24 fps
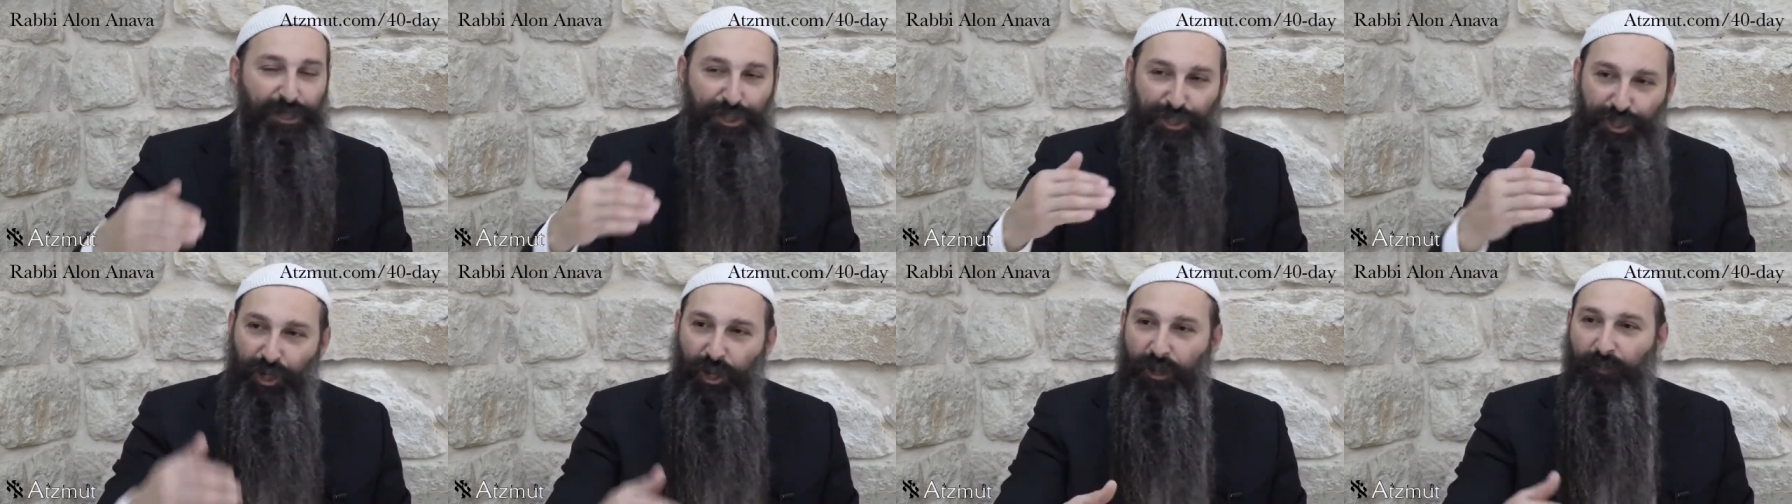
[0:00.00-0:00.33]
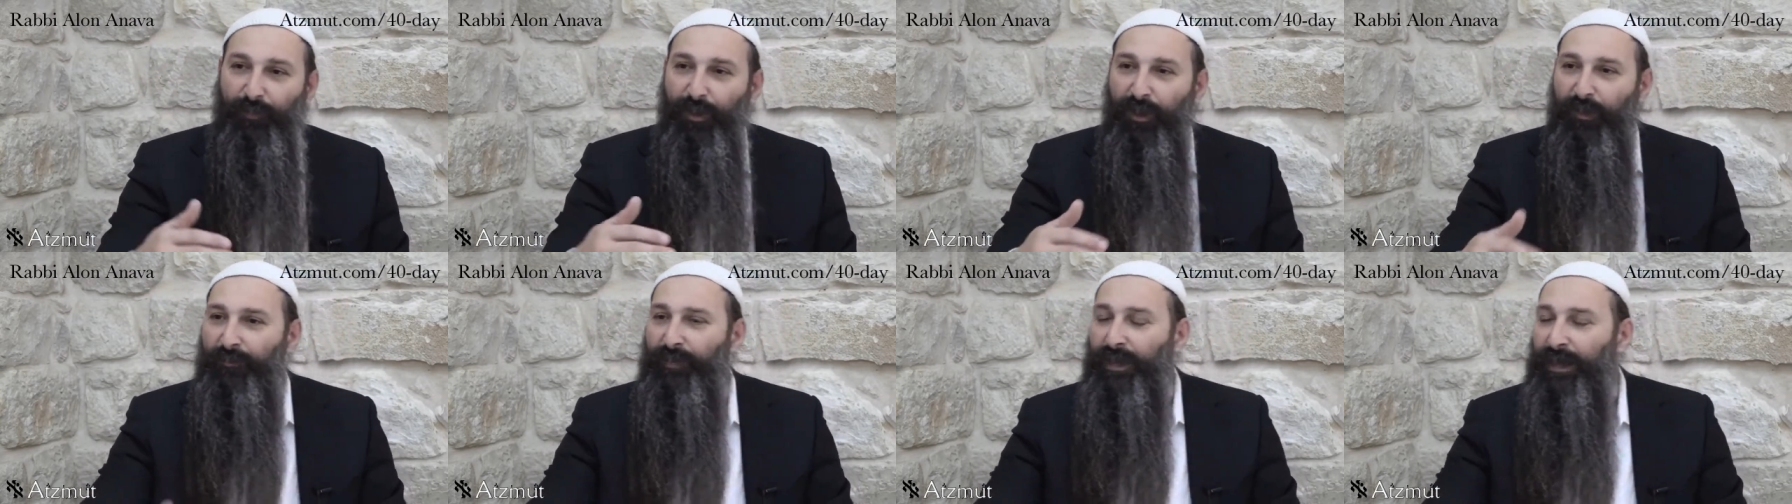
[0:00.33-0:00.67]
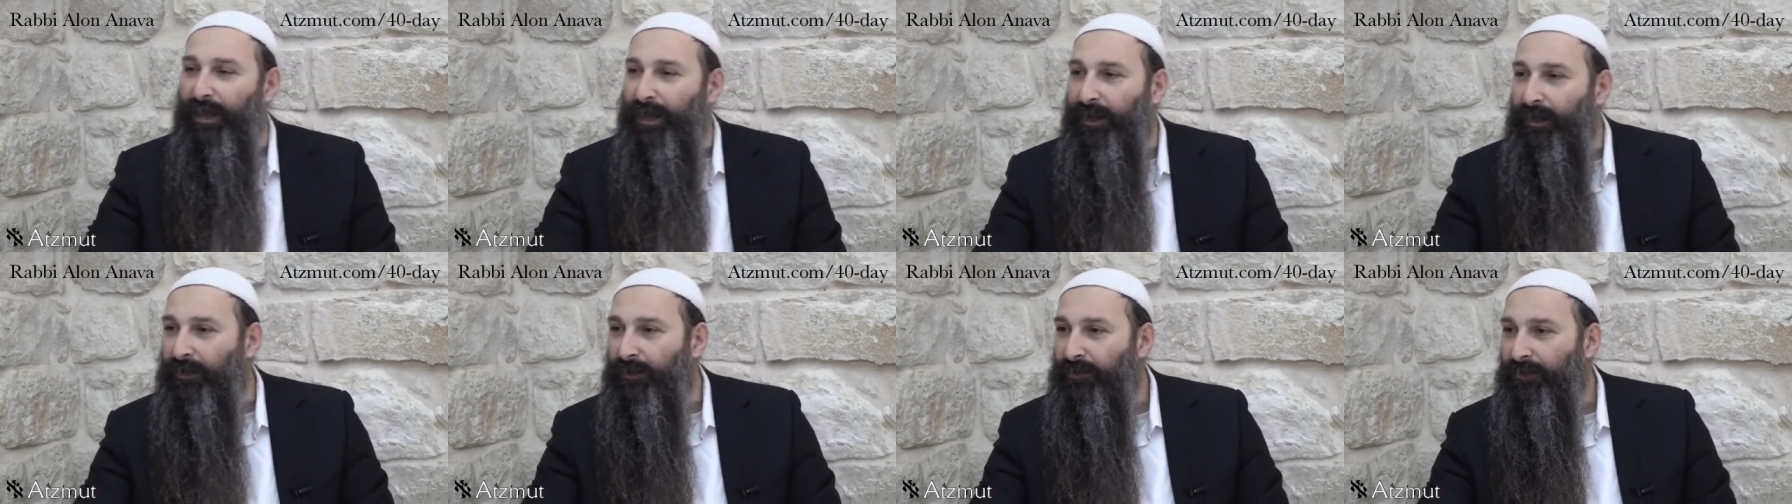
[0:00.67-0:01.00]
Shlomo
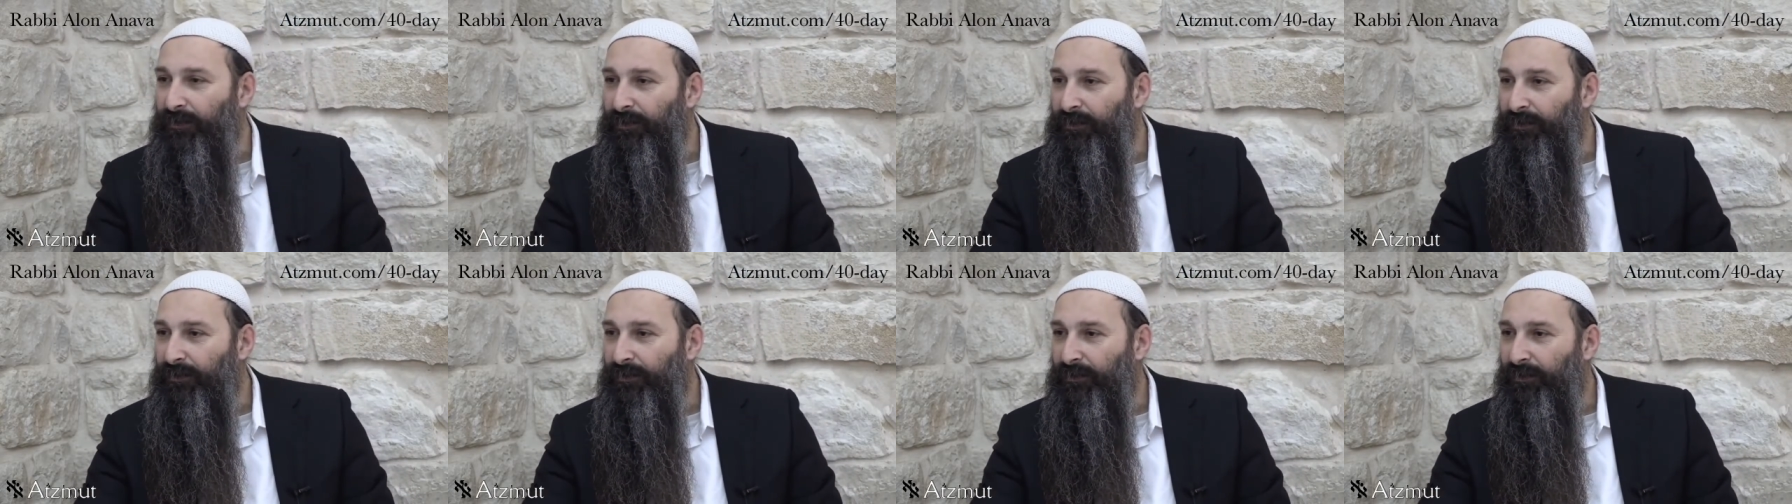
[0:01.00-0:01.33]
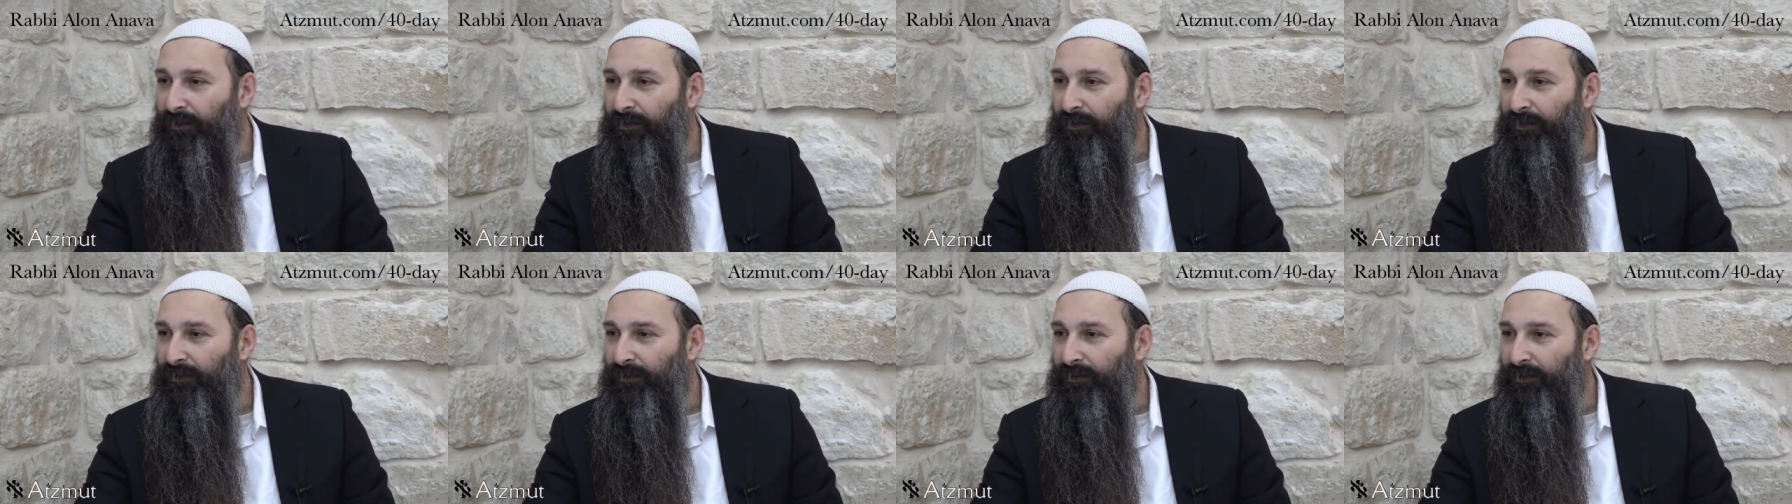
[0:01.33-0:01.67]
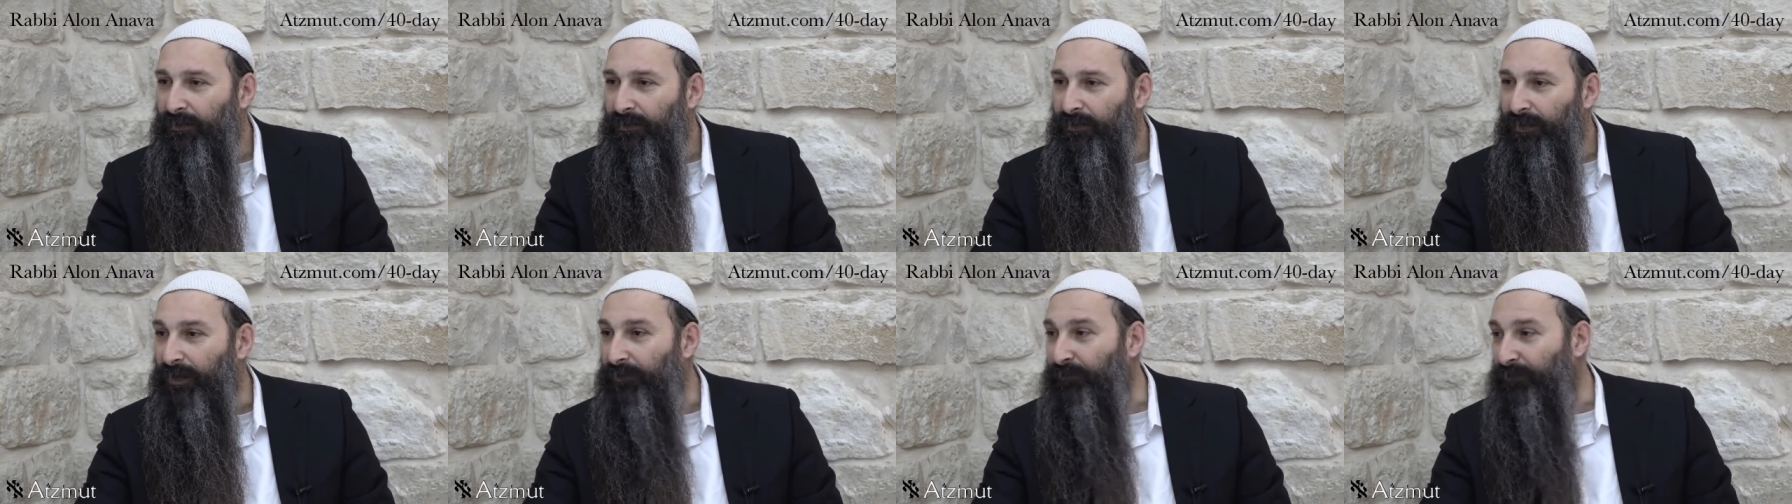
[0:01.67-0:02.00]
HaMelech,
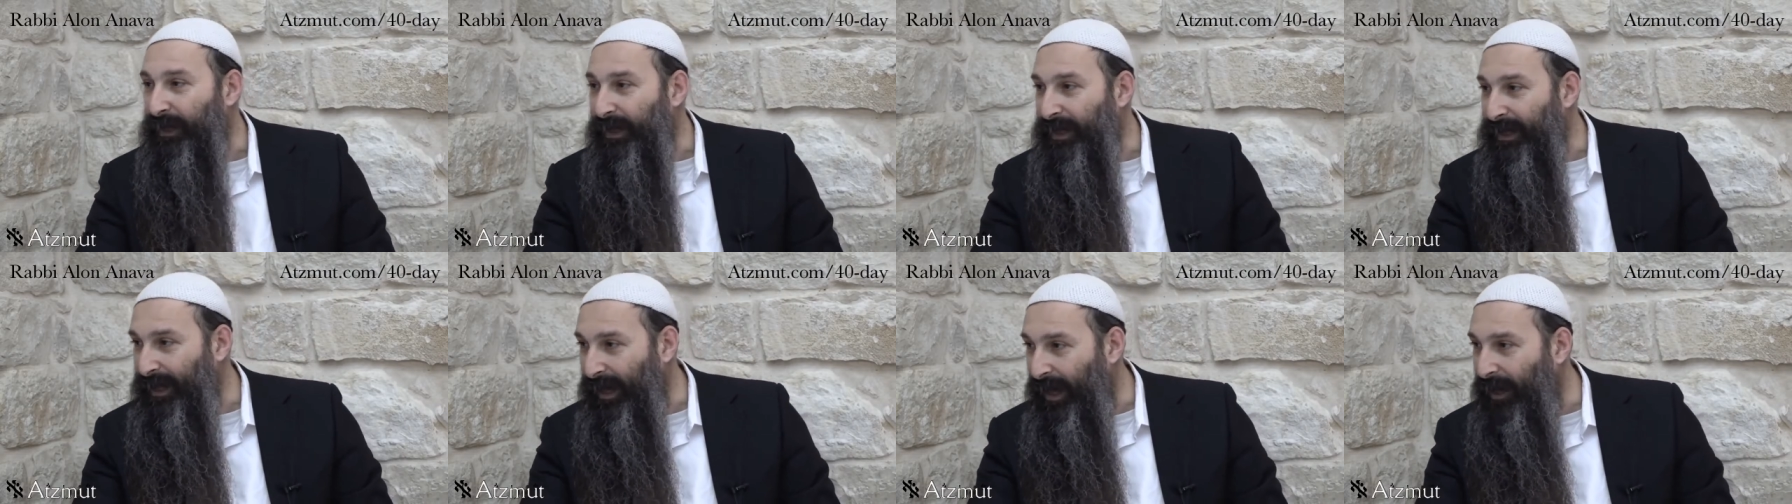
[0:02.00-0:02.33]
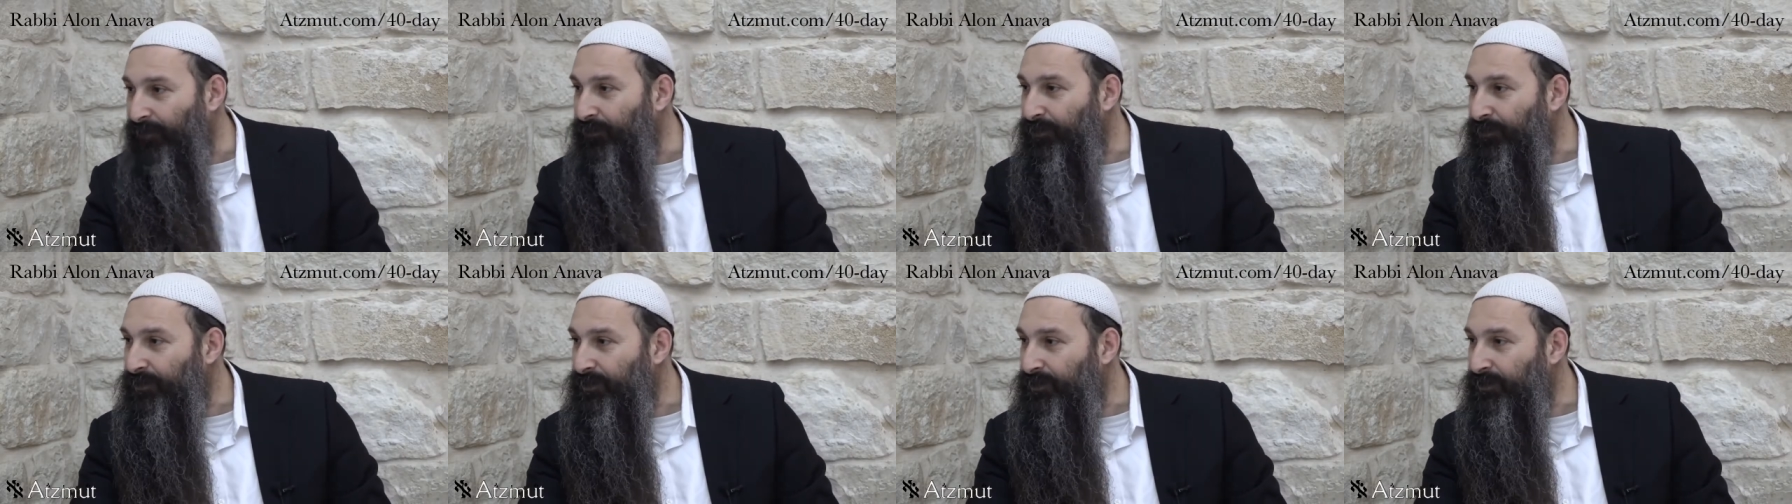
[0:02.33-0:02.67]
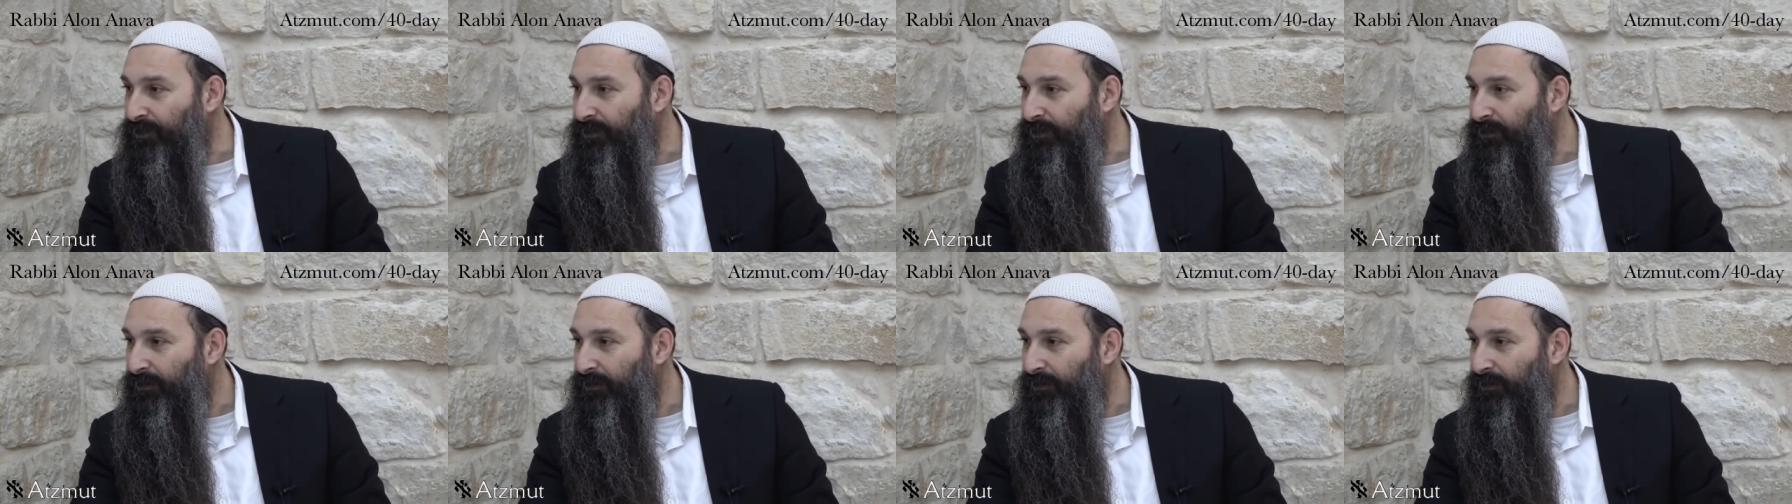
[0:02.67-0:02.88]
and many others.